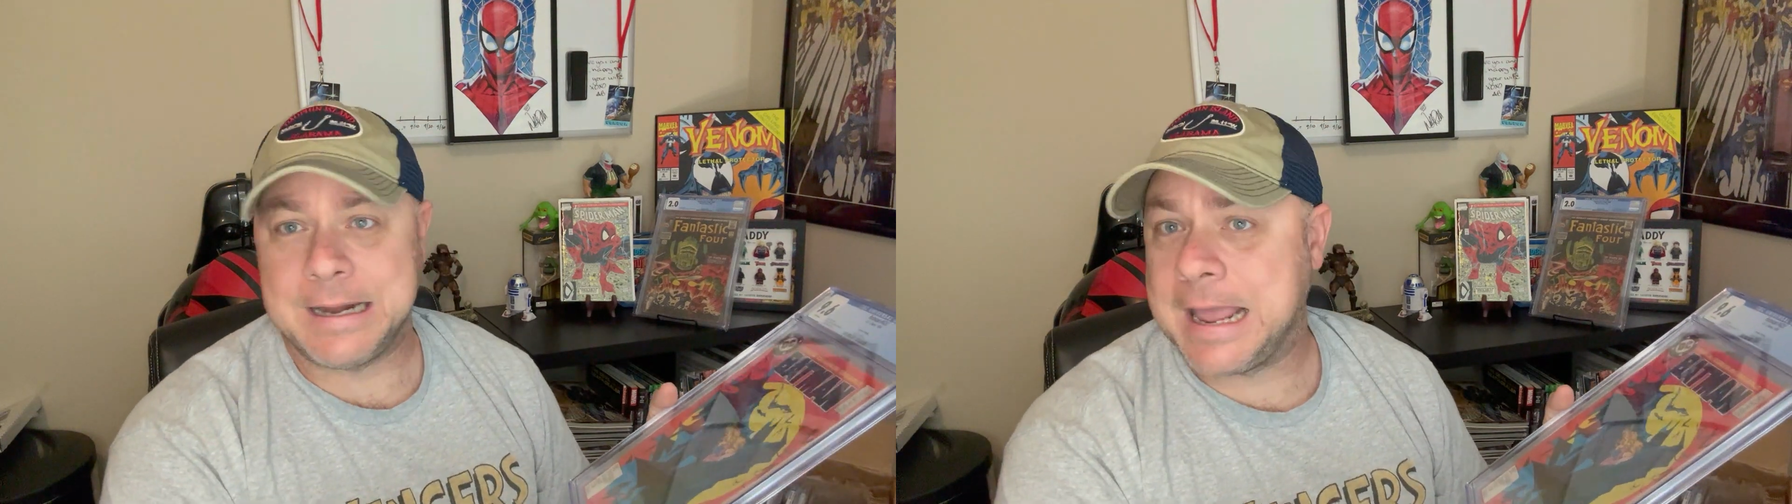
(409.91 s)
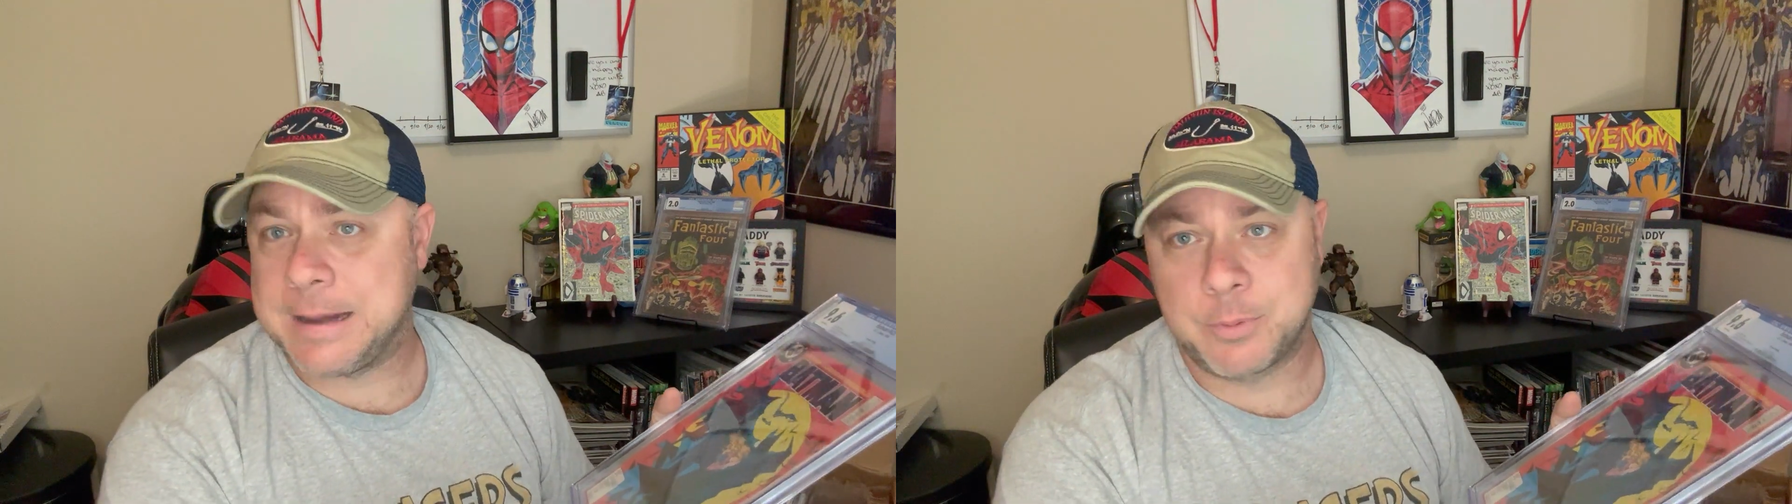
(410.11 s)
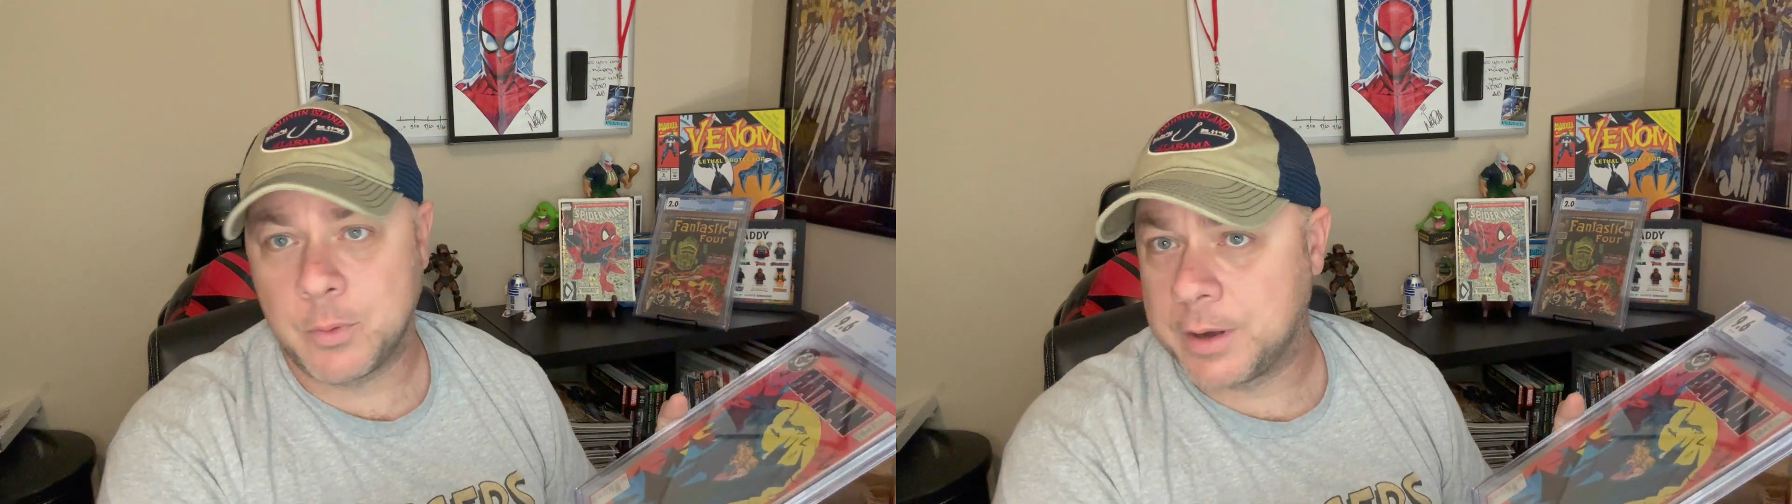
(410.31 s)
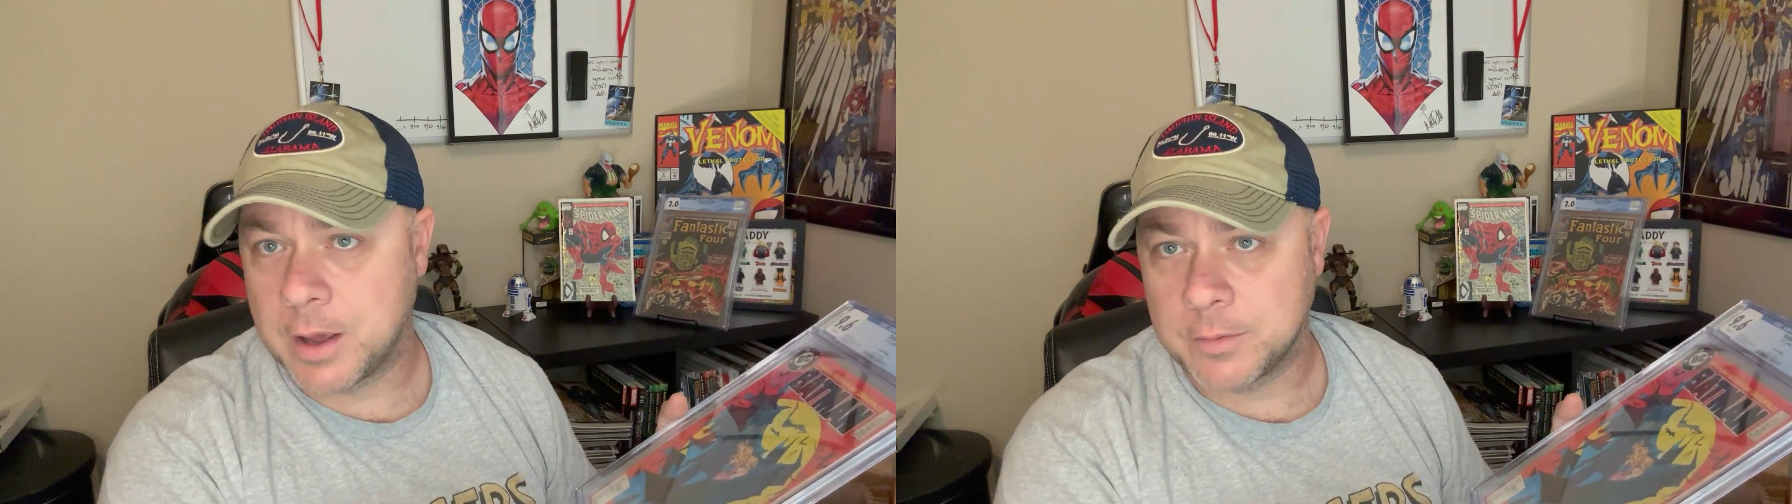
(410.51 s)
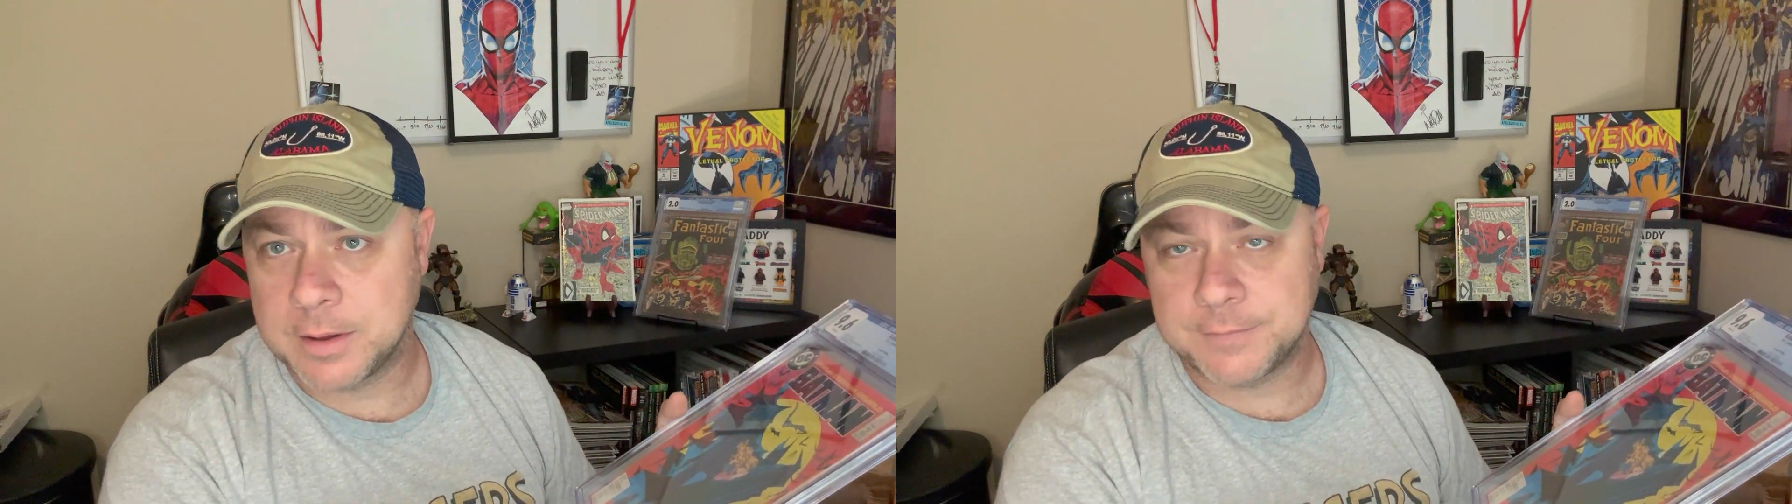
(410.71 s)

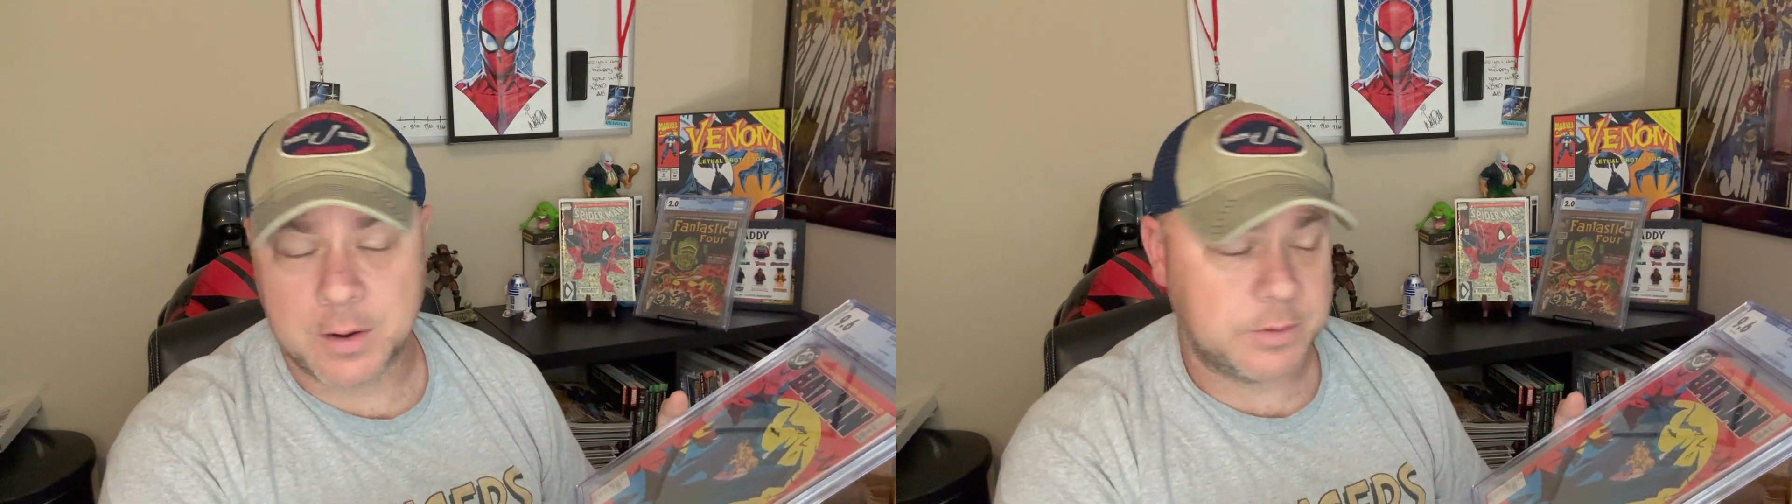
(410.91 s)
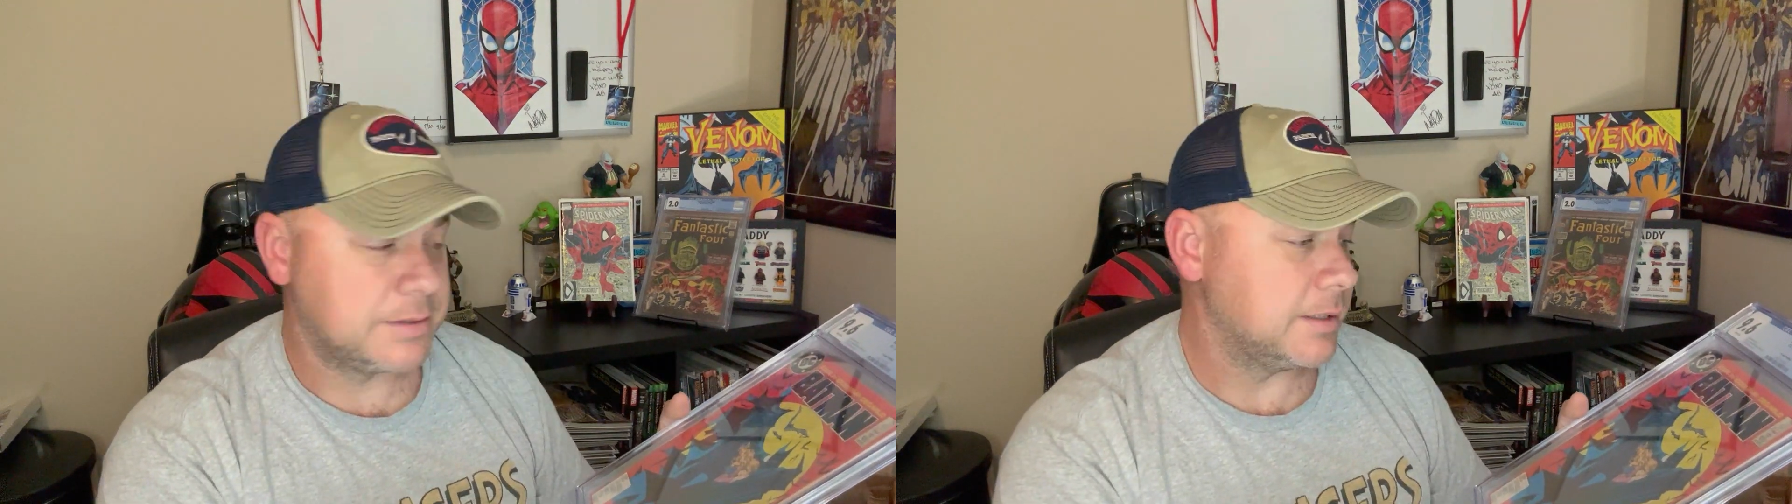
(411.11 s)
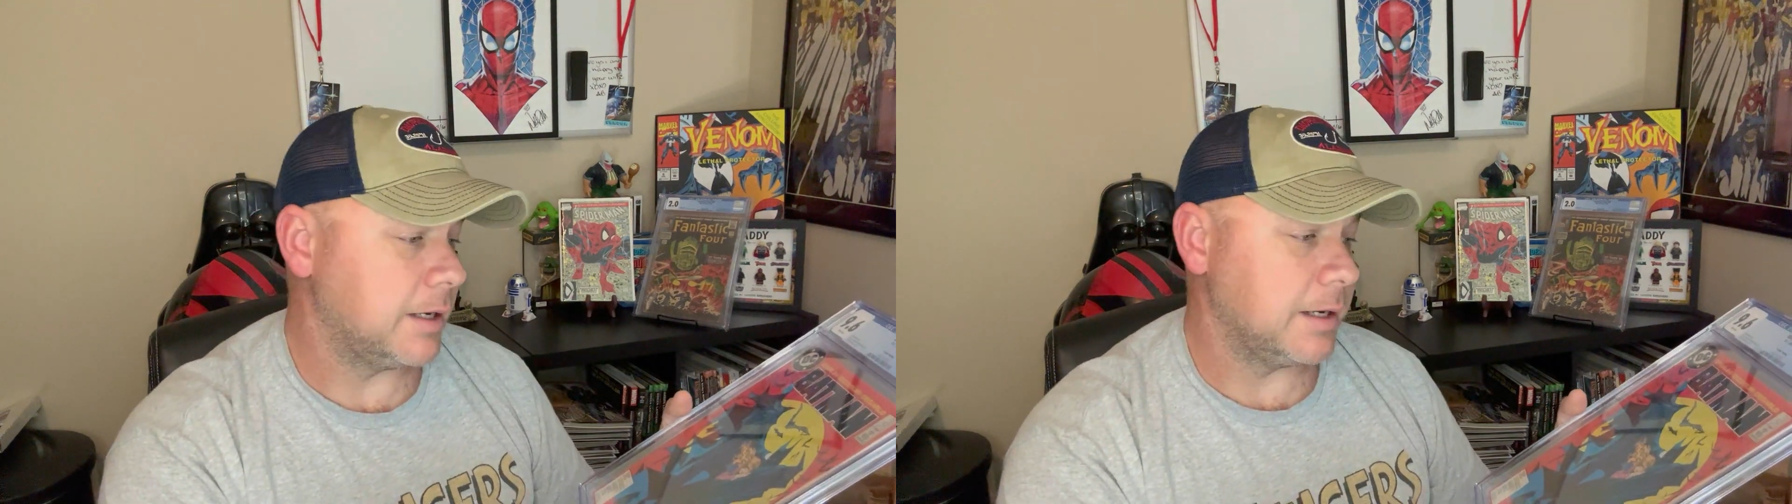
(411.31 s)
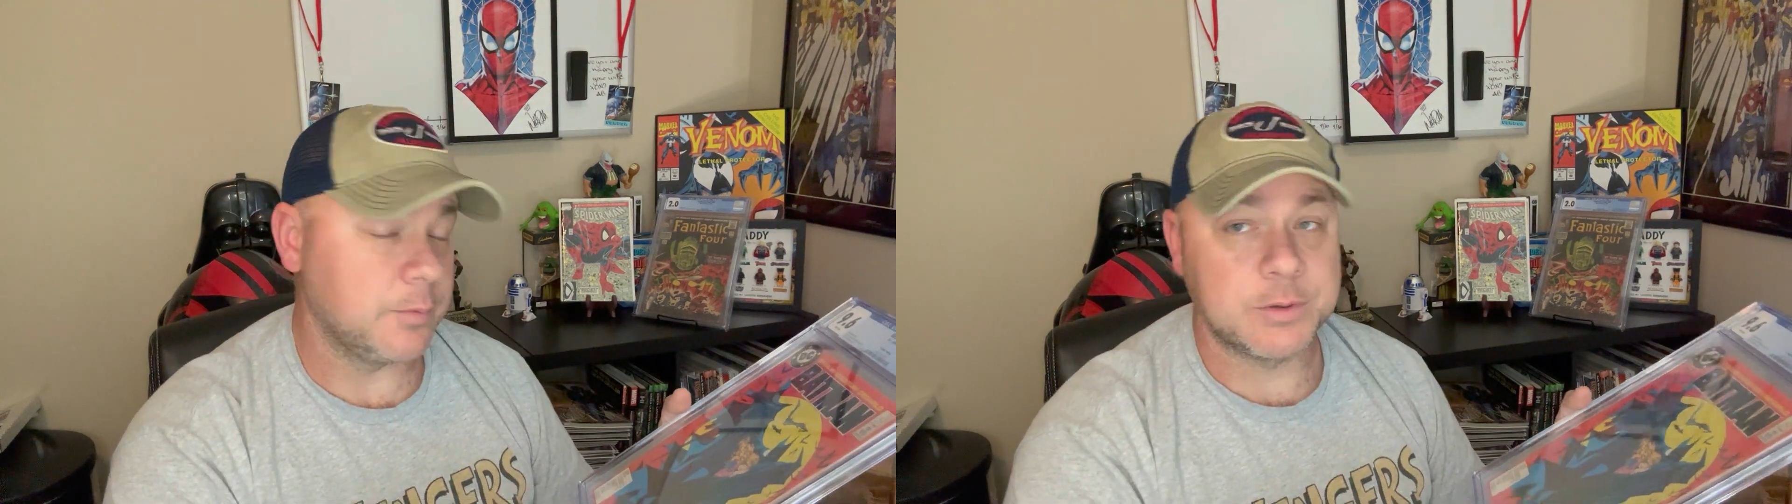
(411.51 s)
8.0 if I were to send it in,